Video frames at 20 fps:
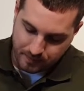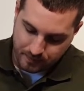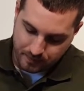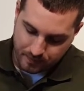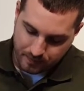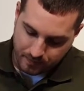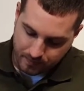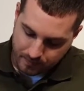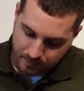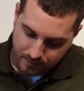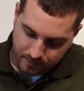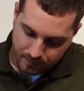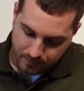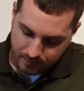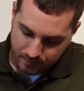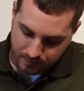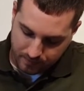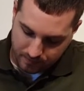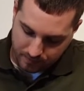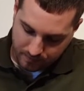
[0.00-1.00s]

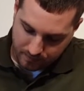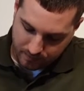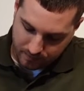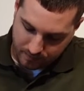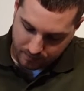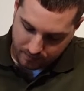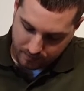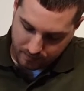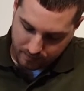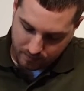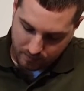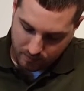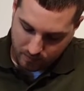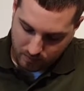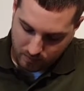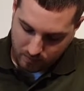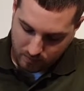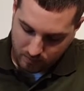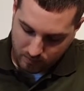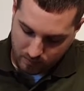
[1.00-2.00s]

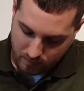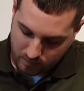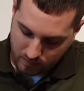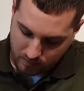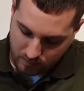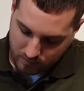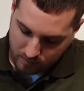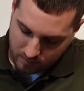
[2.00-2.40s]
(no one is talking)